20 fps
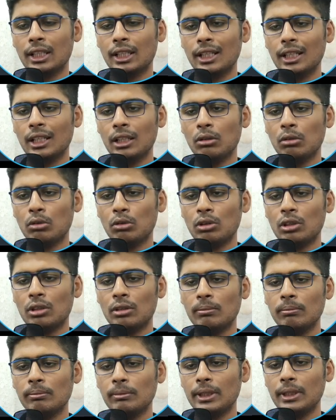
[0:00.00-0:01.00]
or
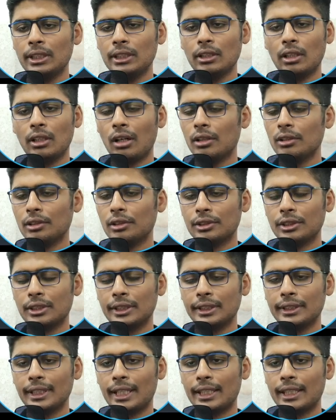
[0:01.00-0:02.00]
many other thing
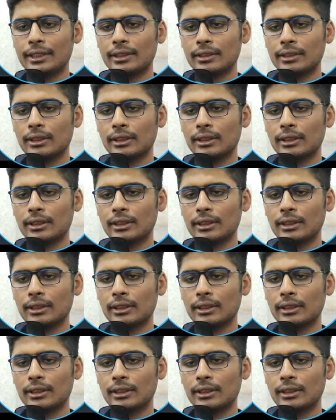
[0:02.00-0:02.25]
that's